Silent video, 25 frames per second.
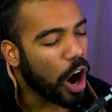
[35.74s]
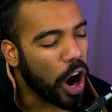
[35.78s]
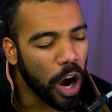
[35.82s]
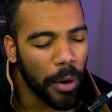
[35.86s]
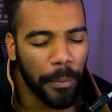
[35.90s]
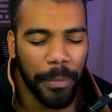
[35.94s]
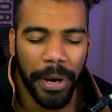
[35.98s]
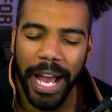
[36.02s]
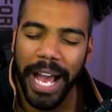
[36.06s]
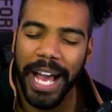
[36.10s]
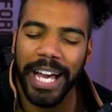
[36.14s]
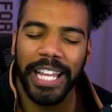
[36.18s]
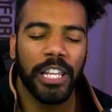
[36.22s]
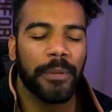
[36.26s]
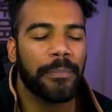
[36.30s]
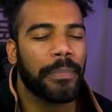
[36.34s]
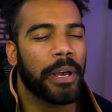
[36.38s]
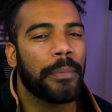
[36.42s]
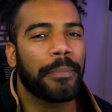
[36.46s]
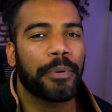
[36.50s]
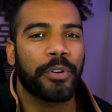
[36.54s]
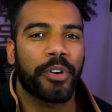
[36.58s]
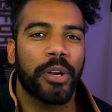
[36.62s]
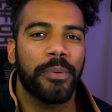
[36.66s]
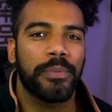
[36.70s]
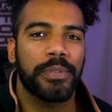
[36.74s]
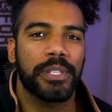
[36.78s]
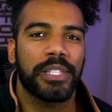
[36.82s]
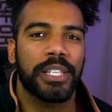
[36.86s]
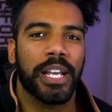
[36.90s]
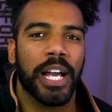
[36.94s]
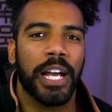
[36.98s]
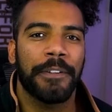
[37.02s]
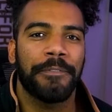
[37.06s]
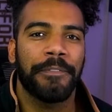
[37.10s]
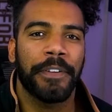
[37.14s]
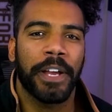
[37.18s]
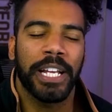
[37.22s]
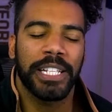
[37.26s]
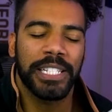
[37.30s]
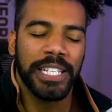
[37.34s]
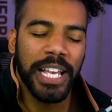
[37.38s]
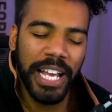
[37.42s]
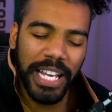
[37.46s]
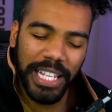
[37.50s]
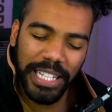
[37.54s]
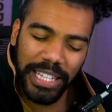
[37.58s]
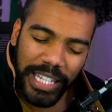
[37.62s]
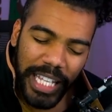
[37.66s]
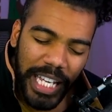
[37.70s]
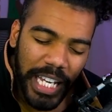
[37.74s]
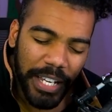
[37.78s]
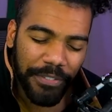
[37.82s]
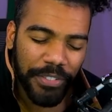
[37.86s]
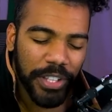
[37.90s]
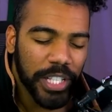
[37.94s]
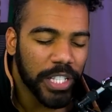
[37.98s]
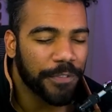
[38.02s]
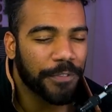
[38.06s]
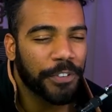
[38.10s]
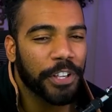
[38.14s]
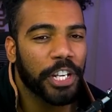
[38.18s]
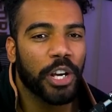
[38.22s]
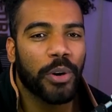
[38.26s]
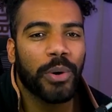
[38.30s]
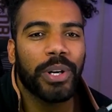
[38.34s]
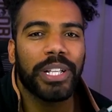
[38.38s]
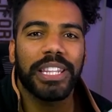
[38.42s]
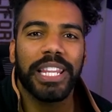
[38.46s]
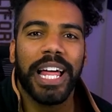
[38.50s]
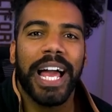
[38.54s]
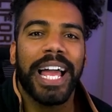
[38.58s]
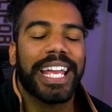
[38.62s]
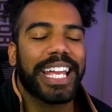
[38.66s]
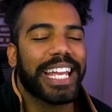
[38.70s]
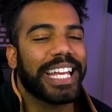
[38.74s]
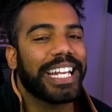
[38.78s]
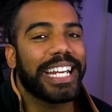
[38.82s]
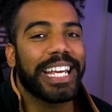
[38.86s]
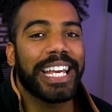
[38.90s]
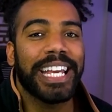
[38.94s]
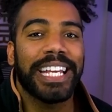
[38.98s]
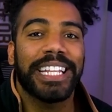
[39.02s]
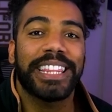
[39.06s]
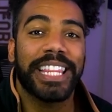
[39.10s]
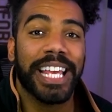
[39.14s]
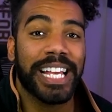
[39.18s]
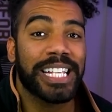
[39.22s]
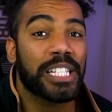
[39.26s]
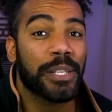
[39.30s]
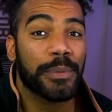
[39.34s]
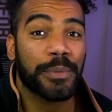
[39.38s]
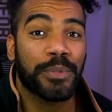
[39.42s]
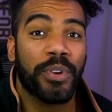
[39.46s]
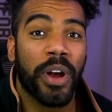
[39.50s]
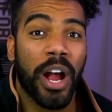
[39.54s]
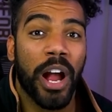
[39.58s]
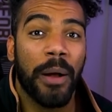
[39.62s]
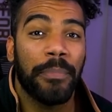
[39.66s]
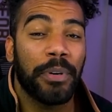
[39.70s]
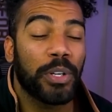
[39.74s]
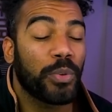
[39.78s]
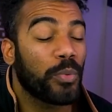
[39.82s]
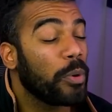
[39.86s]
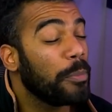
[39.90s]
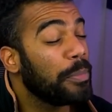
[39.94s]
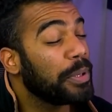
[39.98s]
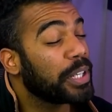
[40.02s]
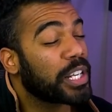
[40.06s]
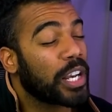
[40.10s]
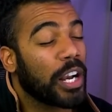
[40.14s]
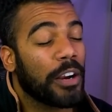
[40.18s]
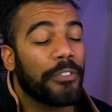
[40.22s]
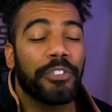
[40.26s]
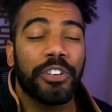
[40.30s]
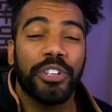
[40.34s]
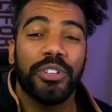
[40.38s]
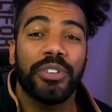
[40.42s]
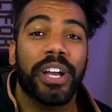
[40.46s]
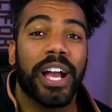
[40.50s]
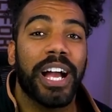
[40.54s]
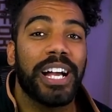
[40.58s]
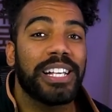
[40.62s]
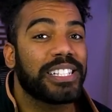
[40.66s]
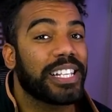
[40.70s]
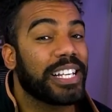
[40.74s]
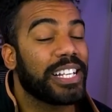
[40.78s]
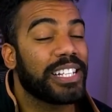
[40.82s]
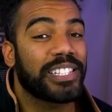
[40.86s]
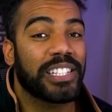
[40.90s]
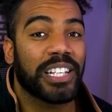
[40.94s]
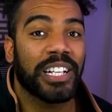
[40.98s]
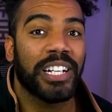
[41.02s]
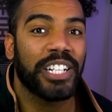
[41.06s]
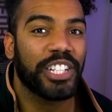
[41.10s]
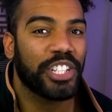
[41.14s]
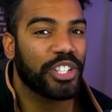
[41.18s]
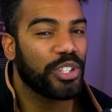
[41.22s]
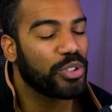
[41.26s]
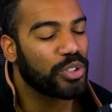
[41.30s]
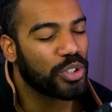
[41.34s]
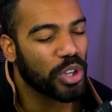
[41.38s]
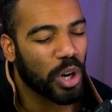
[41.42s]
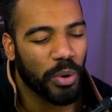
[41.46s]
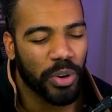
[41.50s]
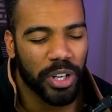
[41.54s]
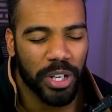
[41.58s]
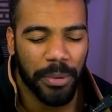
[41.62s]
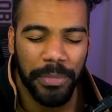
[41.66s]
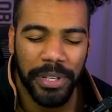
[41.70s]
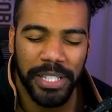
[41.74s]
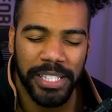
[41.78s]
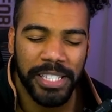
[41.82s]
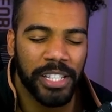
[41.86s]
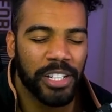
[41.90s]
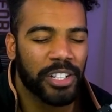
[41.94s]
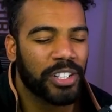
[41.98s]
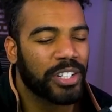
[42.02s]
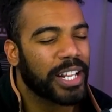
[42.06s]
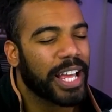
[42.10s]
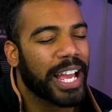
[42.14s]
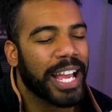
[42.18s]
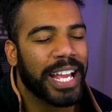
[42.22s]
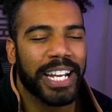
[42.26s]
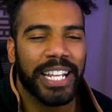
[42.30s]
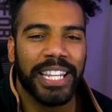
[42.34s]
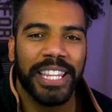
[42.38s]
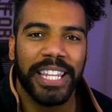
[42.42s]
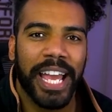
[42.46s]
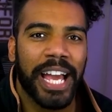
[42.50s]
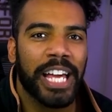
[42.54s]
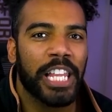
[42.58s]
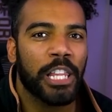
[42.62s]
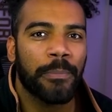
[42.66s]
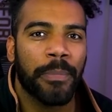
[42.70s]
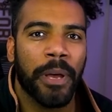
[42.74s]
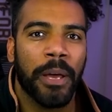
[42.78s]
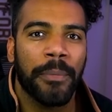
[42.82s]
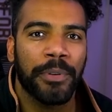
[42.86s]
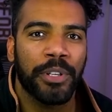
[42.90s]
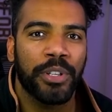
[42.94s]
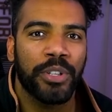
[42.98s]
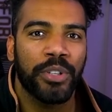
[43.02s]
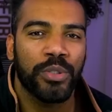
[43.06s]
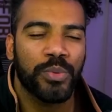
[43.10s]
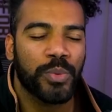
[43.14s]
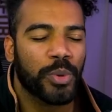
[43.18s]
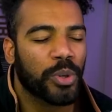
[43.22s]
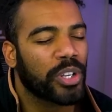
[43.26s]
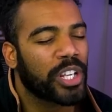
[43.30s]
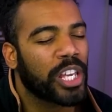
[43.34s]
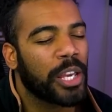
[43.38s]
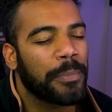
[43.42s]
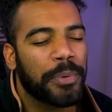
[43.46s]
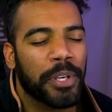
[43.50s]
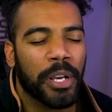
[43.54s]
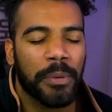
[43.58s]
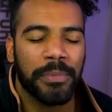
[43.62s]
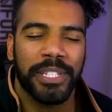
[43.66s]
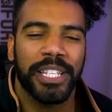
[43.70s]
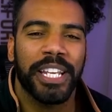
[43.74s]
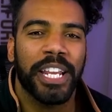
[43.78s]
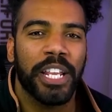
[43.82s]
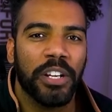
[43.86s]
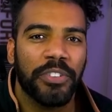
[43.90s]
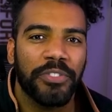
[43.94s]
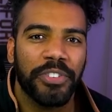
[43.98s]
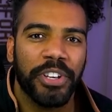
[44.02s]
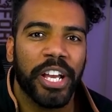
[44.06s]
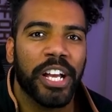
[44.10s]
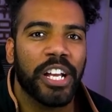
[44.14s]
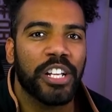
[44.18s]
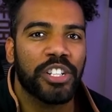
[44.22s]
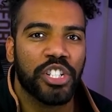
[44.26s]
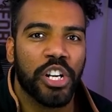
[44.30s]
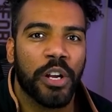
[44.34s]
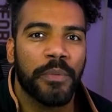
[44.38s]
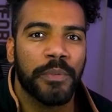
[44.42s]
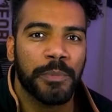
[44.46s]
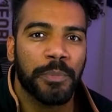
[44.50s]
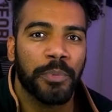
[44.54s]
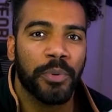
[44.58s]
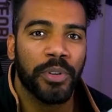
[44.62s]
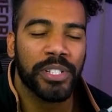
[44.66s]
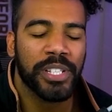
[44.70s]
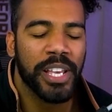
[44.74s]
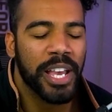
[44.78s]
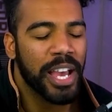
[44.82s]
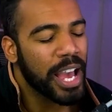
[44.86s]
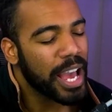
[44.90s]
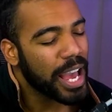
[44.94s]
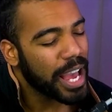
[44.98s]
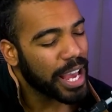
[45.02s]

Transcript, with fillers: All my Alabama Crimson Tide fans, leave this video a like and hit that subscribe button. We'll be covering you guys a ton and you don't want to miss out on any of the Alabama news. We're going to keep you up to date over here at Sharpe Sports.